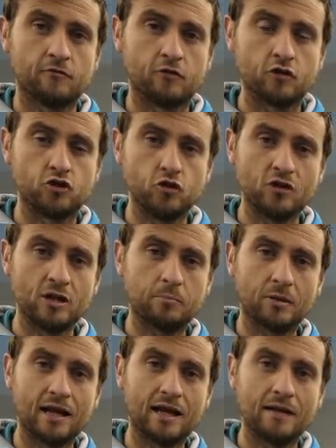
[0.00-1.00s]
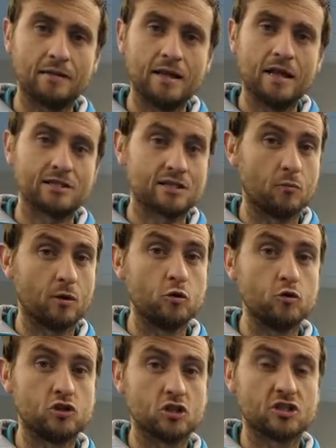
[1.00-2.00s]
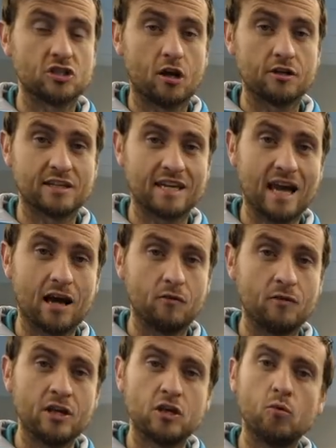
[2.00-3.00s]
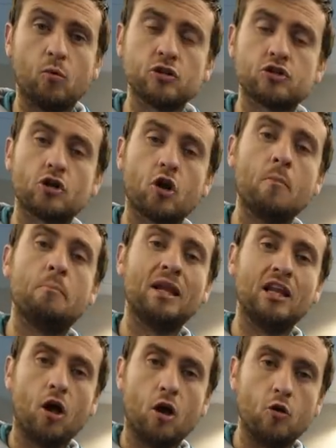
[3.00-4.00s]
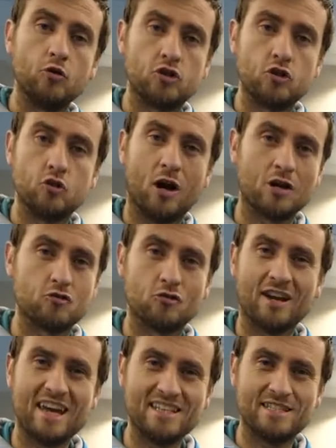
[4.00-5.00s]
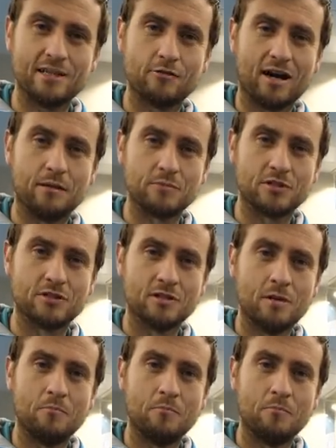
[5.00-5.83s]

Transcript: For a junior player, someone who's just starting out, you want to go below 280 grams.